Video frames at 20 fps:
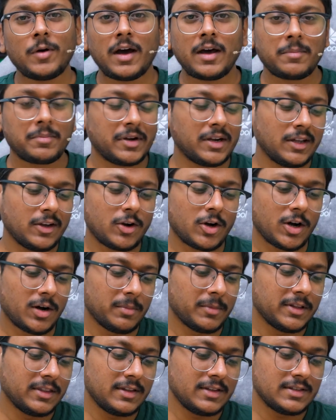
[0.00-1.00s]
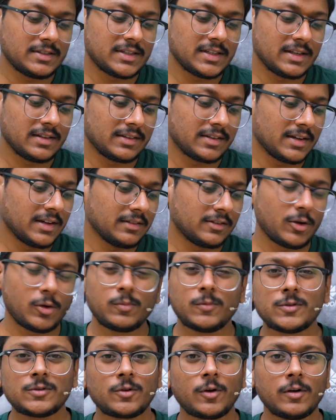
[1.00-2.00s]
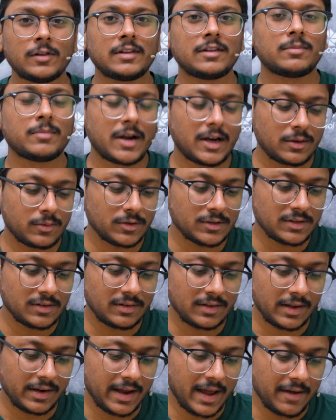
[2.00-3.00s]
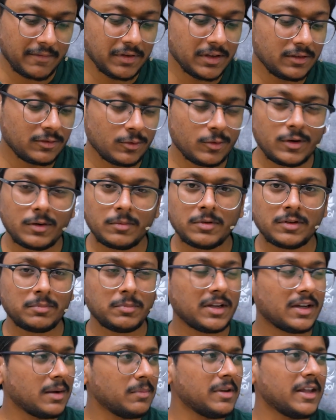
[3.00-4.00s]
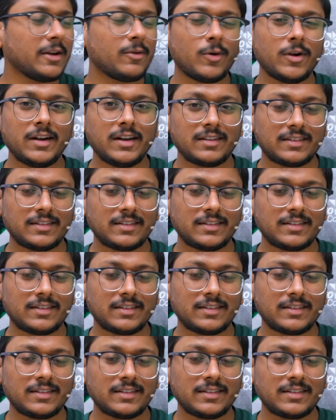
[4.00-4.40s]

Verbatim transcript: are pretty common these days guys. Almost all the smartwatches are having so it's become like quite